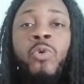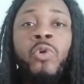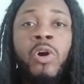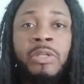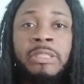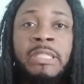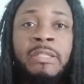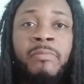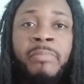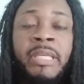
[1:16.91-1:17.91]
who are
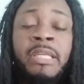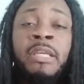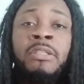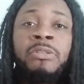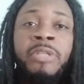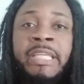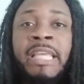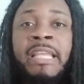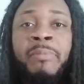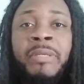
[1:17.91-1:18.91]
setting up men, so they
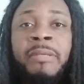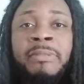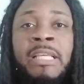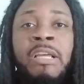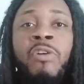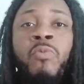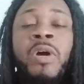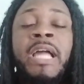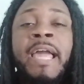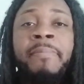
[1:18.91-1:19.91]
cannot be upset at
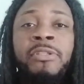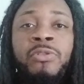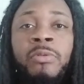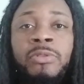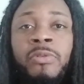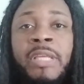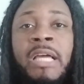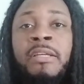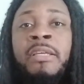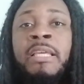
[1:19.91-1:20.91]
what happened to them. So
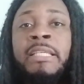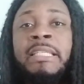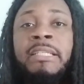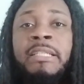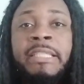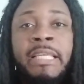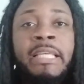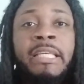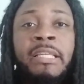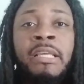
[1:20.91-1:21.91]
now, Gillie Da
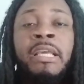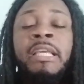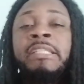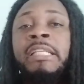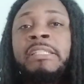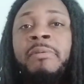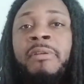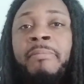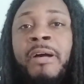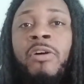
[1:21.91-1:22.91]
Kid, he said
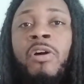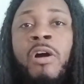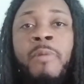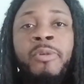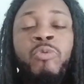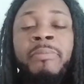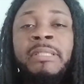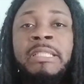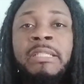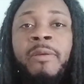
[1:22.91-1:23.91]
something about the
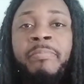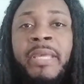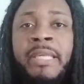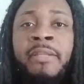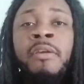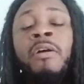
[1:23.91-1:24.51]
women setting up men.